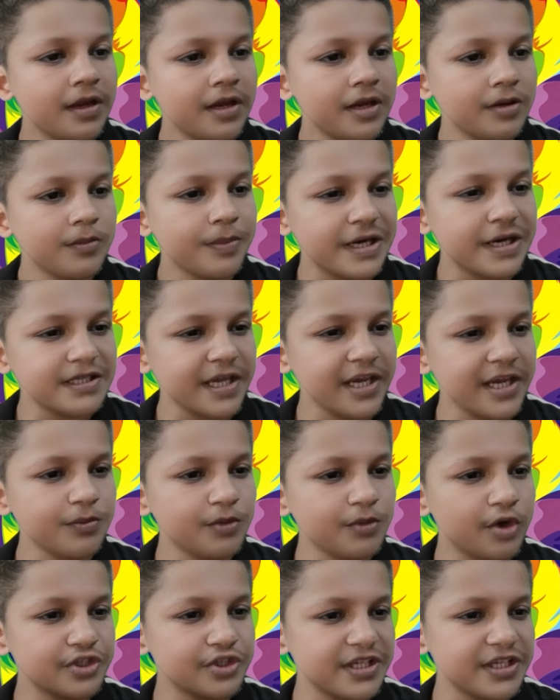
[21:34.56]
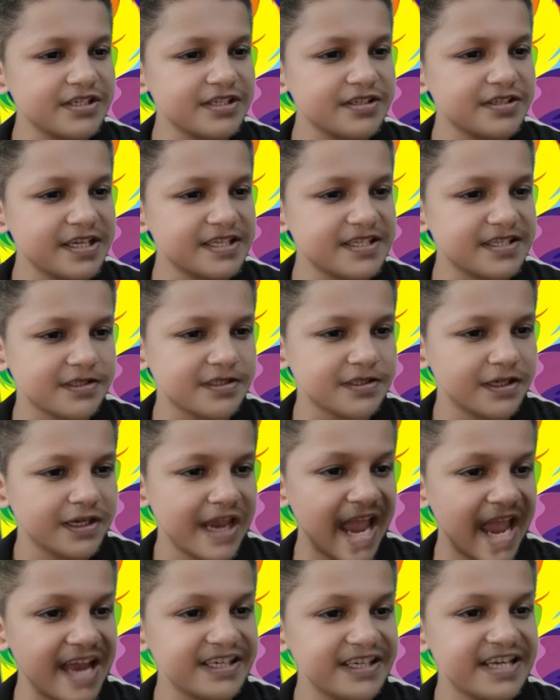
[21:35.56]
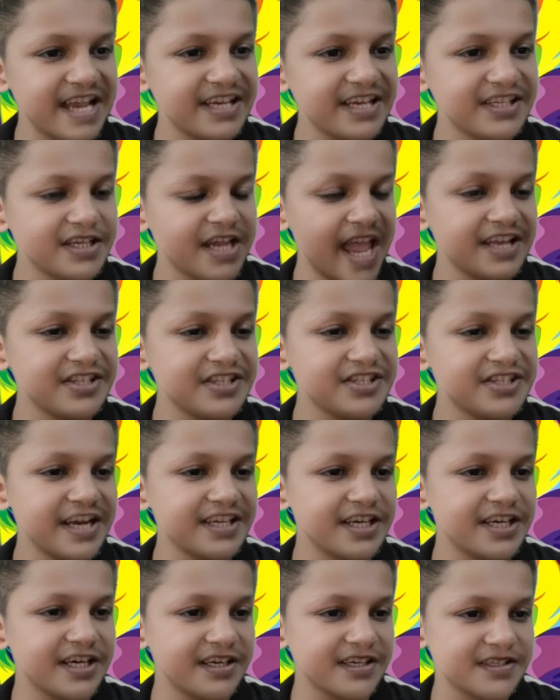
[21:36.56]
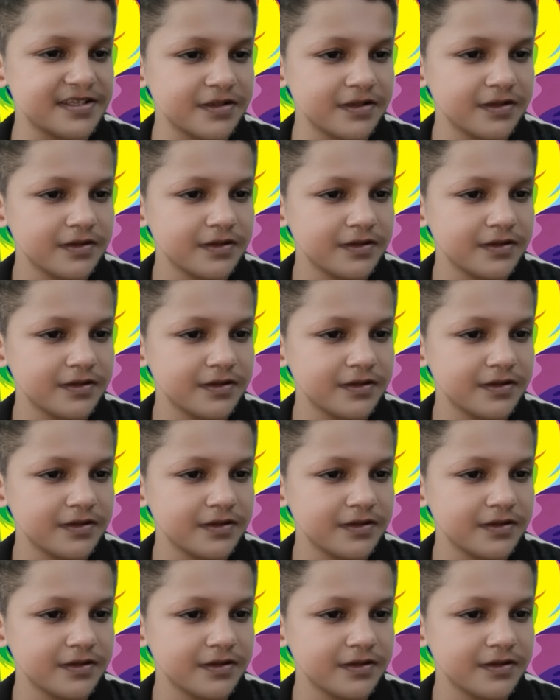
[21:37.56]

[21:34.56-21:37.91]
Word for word: But the emotions this engenders